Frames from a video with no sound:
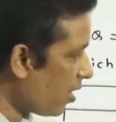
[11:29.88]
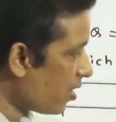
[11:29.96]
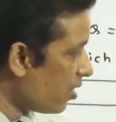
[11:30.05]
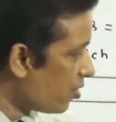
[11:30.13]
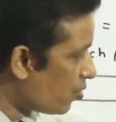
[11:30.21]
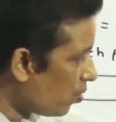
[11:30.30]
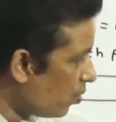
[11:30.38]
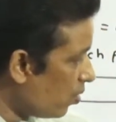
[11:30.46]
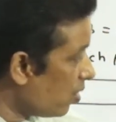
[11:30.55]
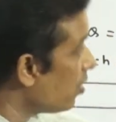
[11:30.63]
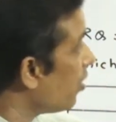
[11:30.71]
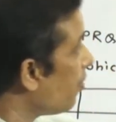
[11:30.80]
So,
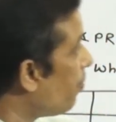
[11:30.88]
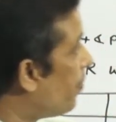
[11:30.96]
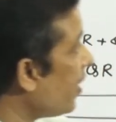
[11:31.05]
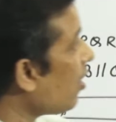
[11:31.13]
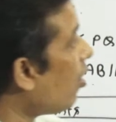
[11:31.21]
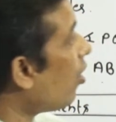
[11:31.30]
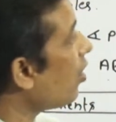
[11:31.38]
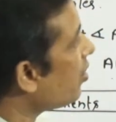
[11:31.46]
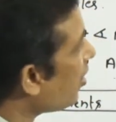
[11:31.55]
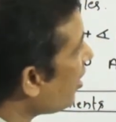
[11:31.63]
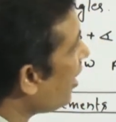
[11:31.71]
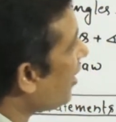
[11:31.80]
being
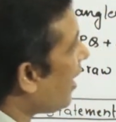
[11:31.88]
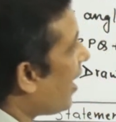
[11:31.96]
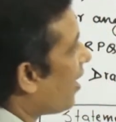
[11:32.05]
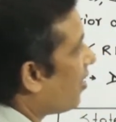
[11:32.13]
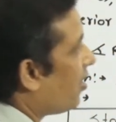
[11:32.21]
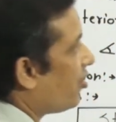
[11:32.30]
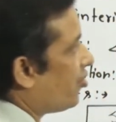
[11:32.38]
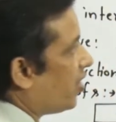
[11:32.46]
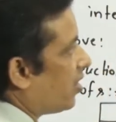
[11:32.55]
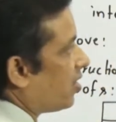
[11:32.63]
alternate angle, dear